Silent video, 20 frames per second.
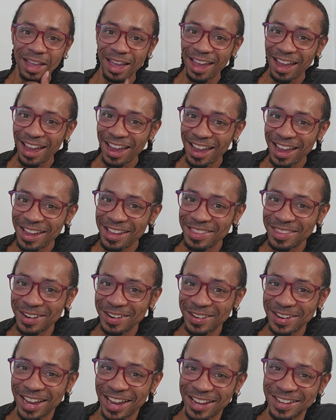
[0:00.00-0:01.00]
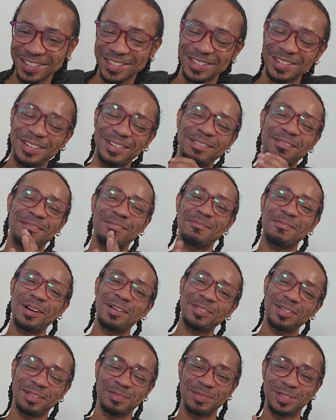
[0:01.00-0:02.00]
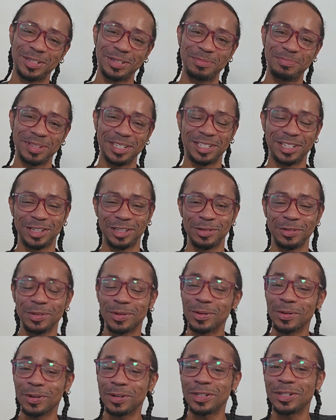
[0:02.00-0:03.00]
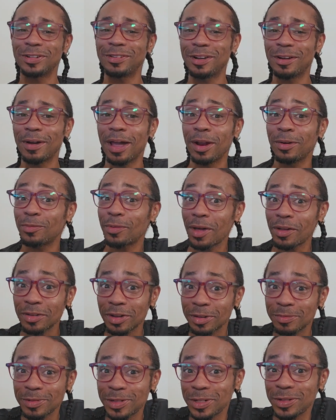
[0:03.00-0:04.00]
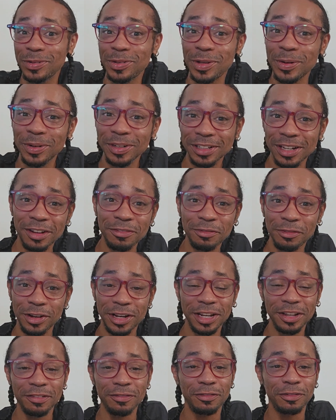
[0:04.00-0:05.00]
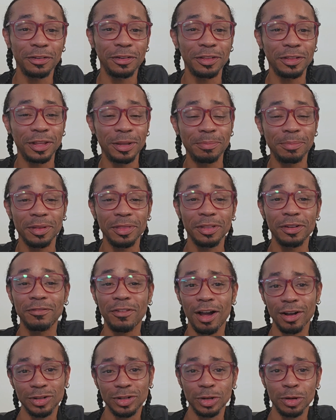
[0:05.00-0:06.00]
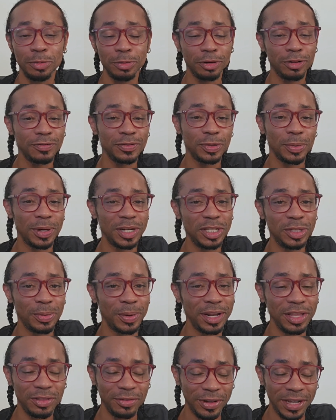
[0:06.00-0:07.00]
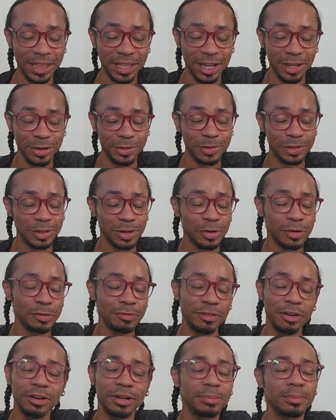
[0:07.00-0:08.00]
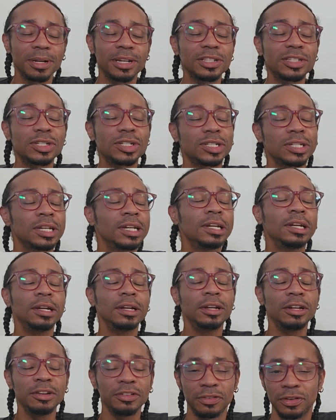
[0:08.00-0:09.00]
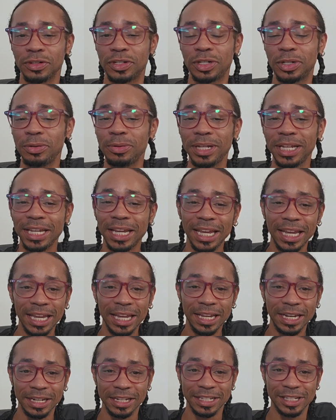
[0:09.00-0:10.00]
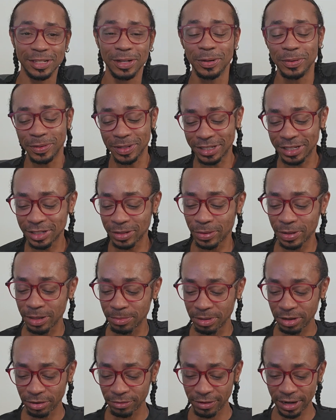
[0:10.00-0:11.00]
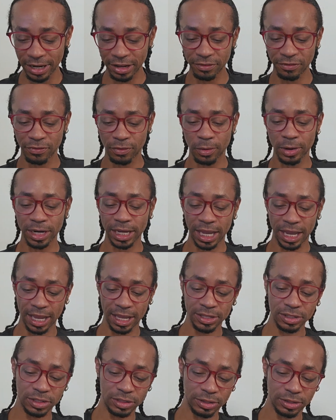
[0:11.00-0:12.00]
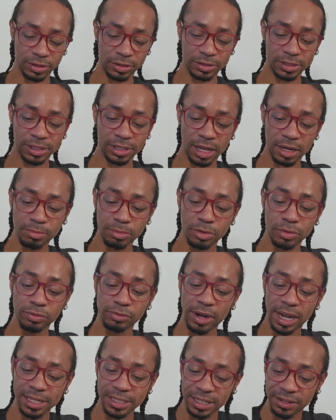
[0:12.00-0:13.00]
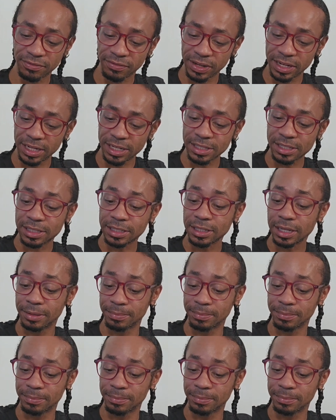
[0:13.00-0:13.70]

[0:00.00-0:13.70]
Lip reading: Hey there, Cancer. Welcome to Mystic Unicorn Tarot, and welcome to your love reading for the month of October of 2023. Thank you so very much for tuning in. So this is going to be your reading for Cancer, Sun, Moon, Rising, Venus,